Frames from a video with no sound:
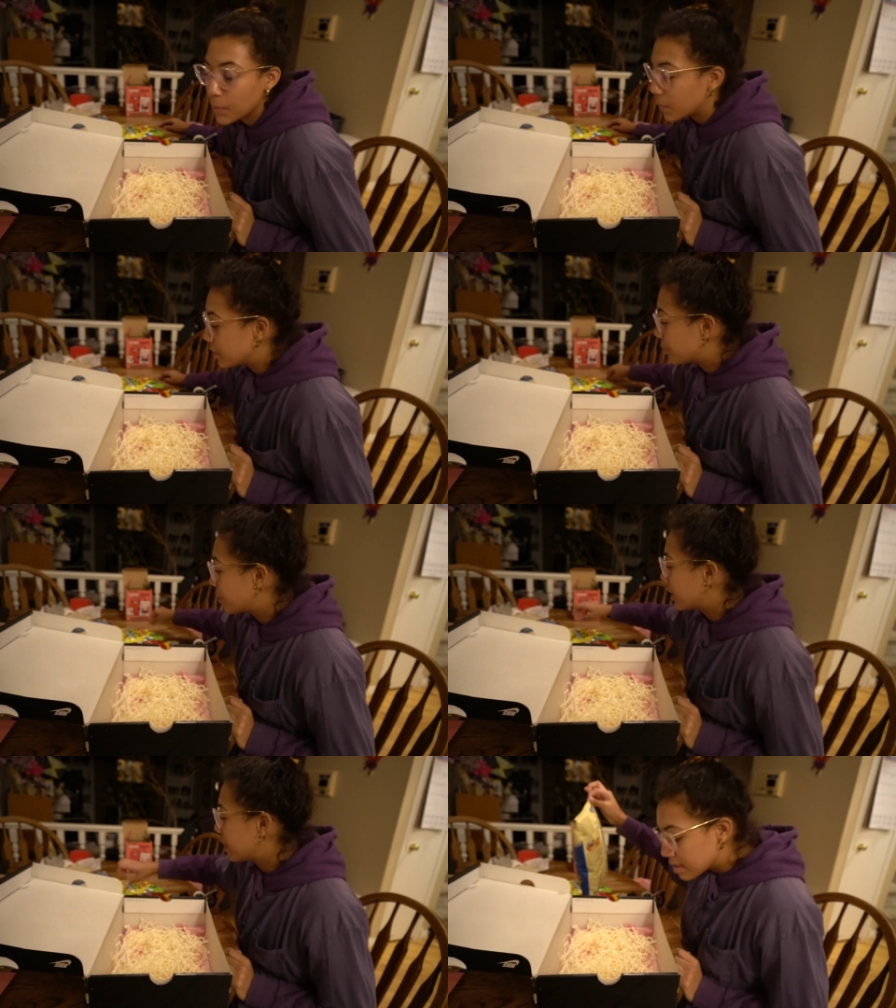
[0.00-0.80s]
going to
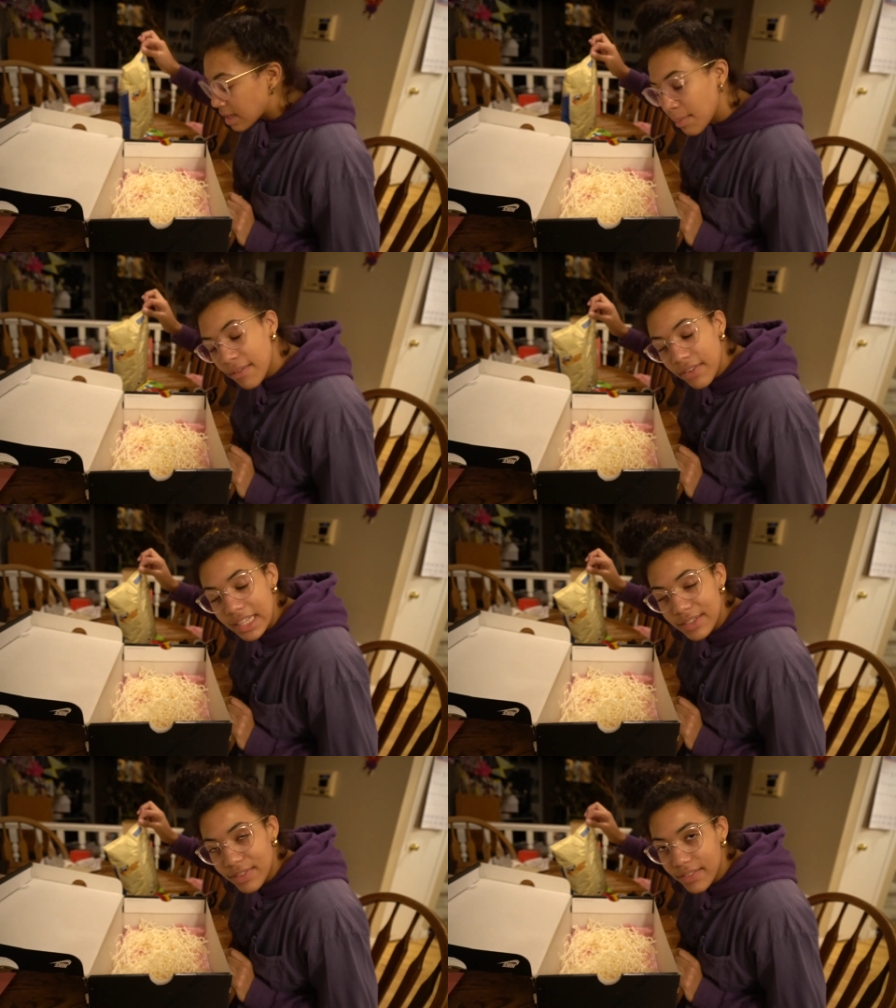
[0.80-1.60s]
put some of
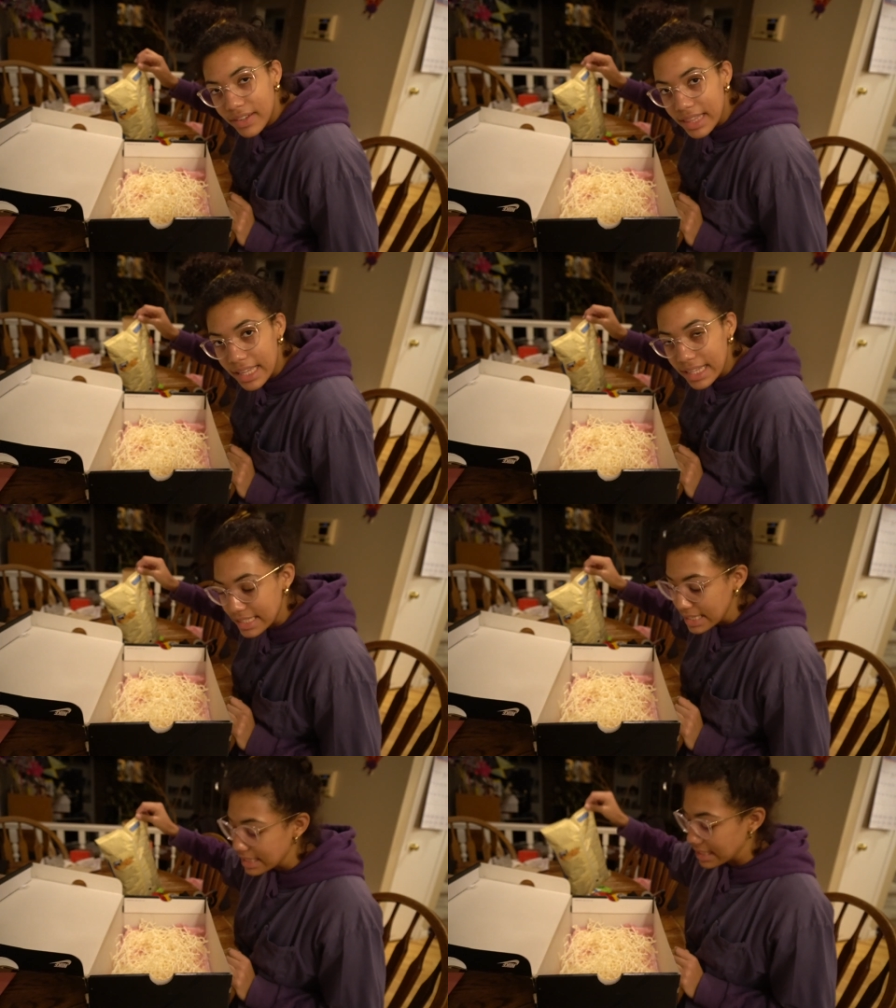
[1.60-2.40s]
his favorite things
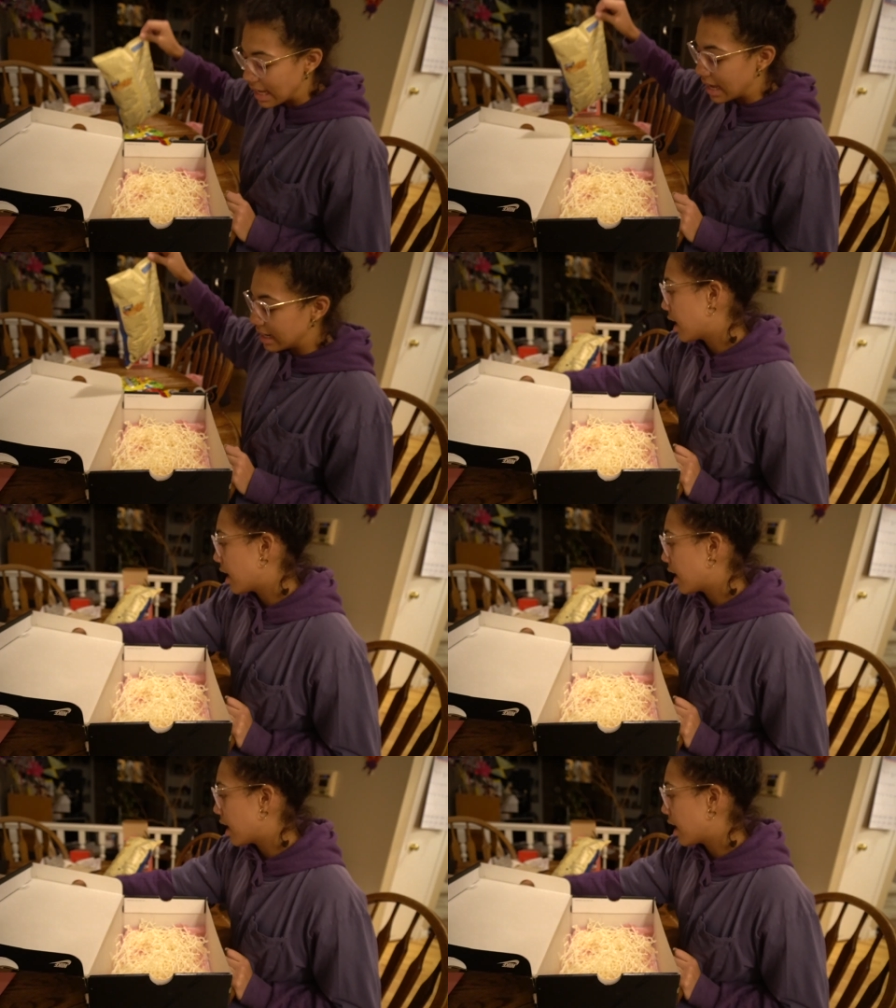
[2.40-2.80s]
inside.